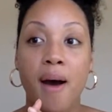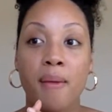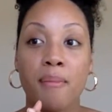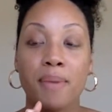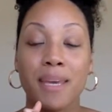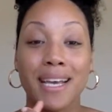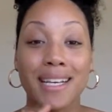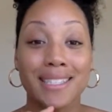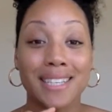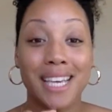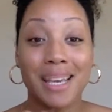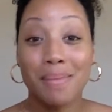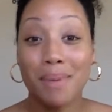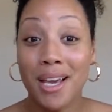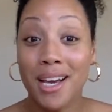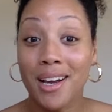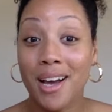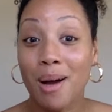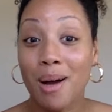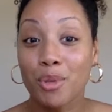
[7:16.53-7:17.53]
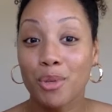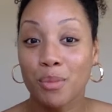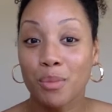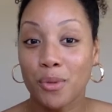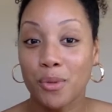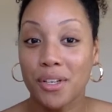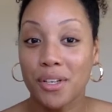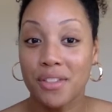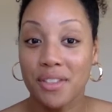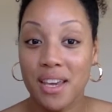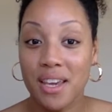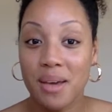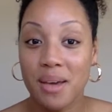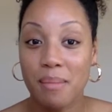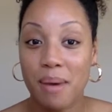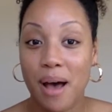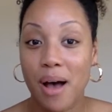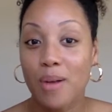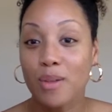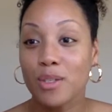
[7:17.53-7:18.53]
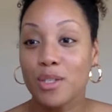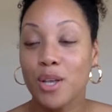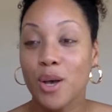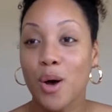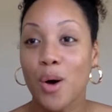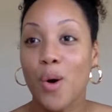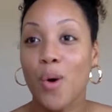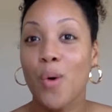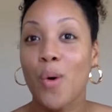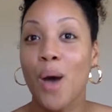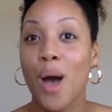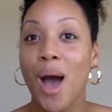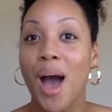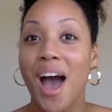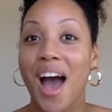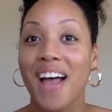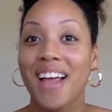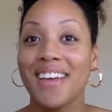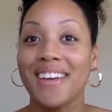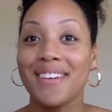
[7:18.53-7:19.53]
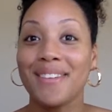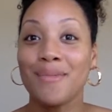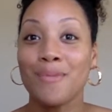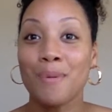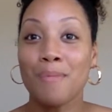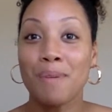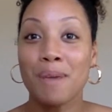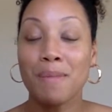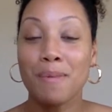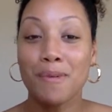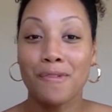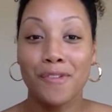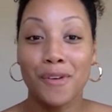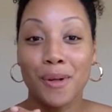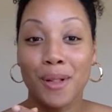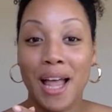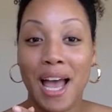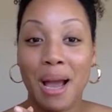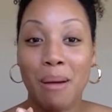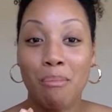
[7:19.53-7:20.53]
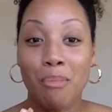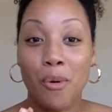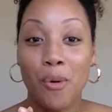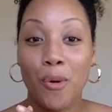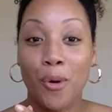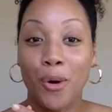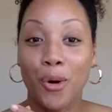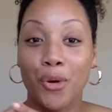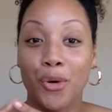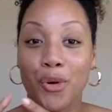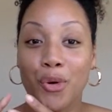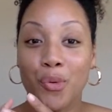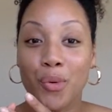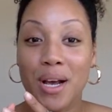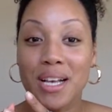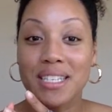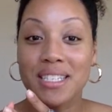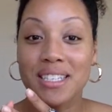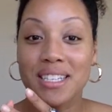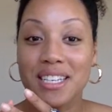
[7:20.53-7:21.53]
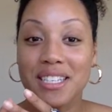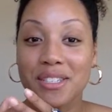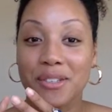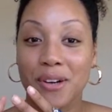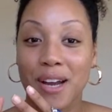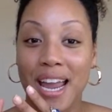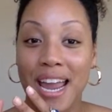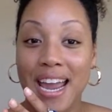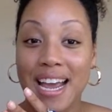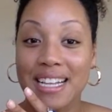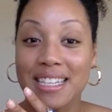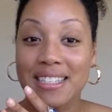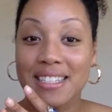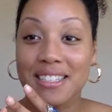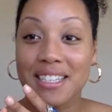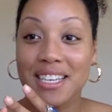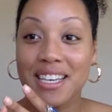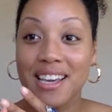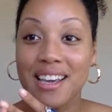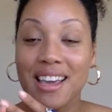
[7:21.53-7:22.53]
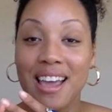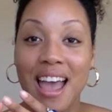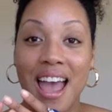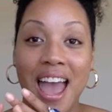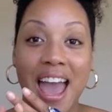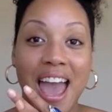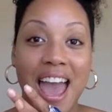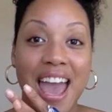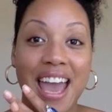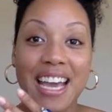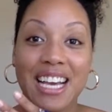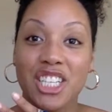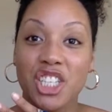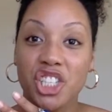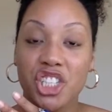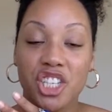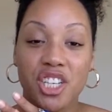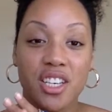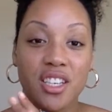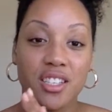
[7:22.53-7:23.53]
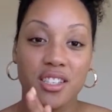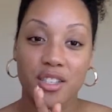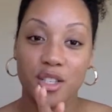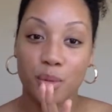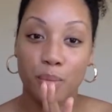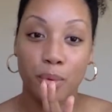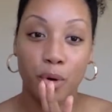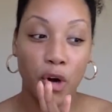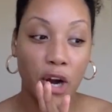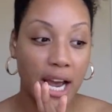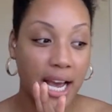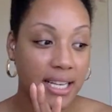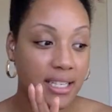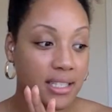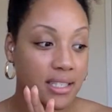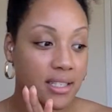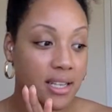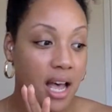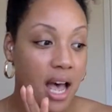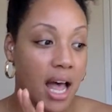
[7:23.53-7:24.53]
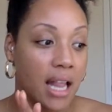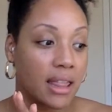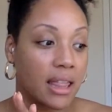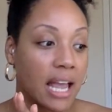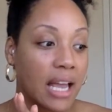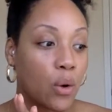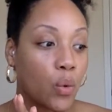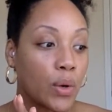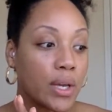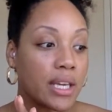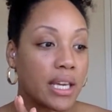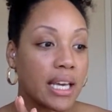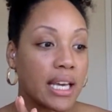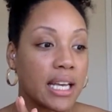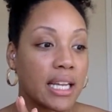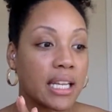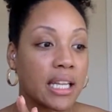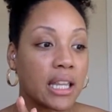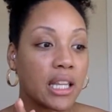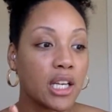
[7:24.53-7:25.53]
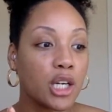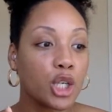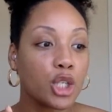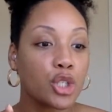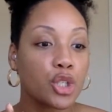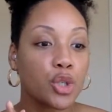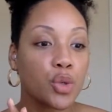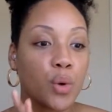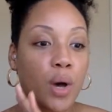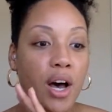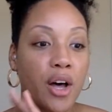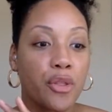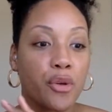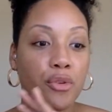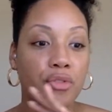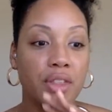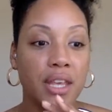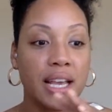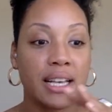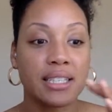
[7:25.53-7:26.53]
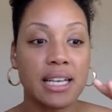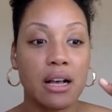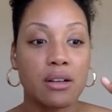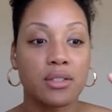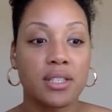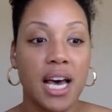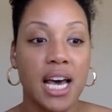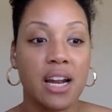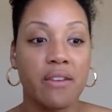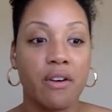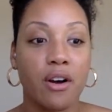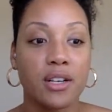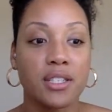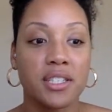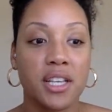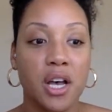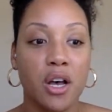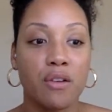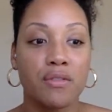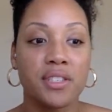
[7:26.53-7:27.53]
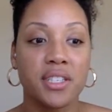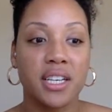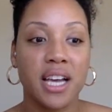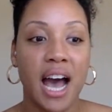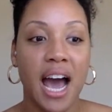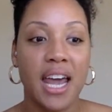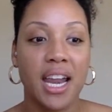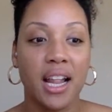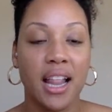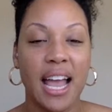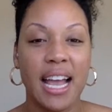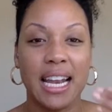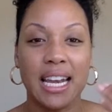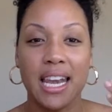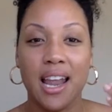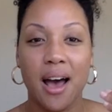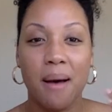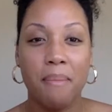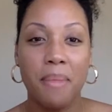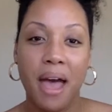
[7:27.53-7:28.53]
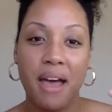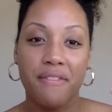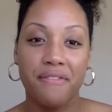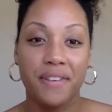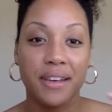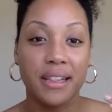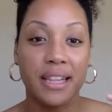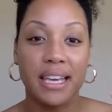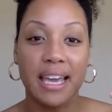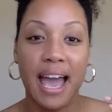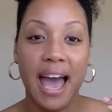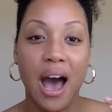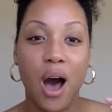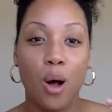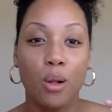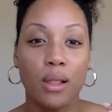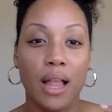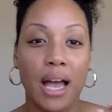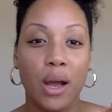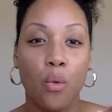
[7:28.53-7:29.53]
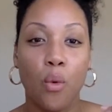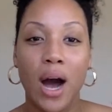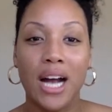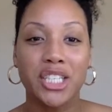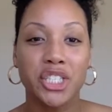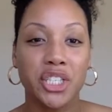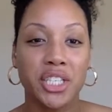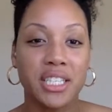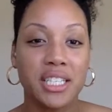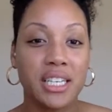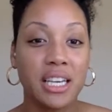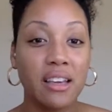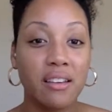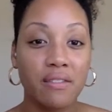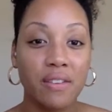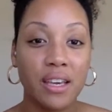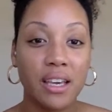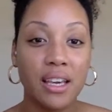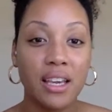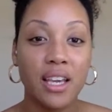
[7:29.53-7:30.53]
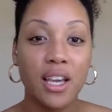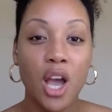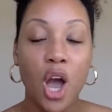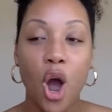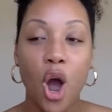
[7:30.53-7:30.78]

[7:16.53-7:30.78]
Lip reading: because it can be uncomfortable to think about. So when people feel like bored or restless or anxious, depressed, like we can look to other things outside of ourselves to kind of like numb that feeling out, like watching TV